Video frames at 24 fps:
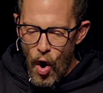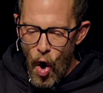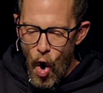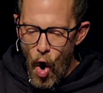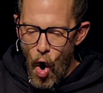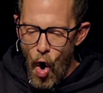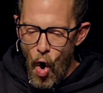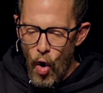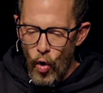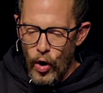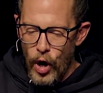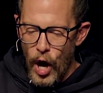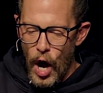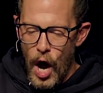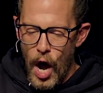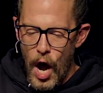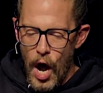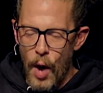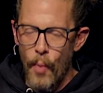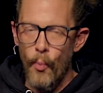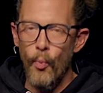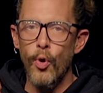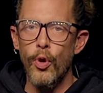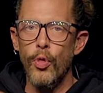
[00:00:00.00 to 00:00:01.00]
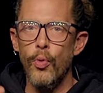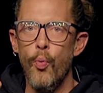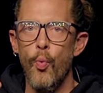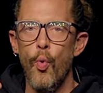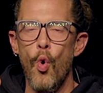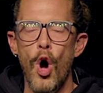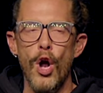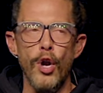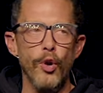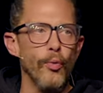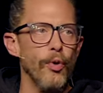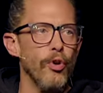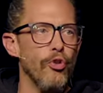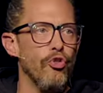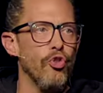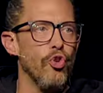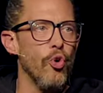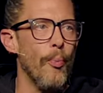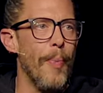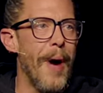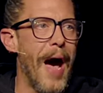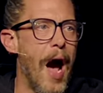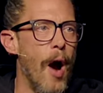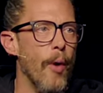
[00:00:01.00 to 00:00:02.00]
all come with one
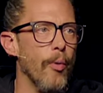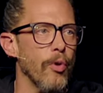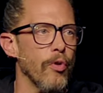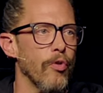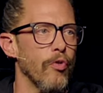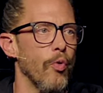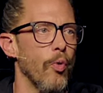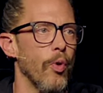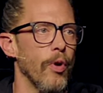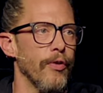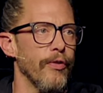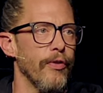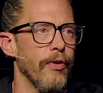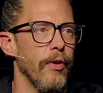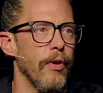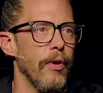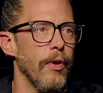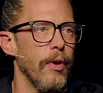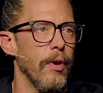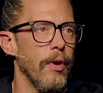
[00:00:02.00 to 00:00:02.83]
original power source.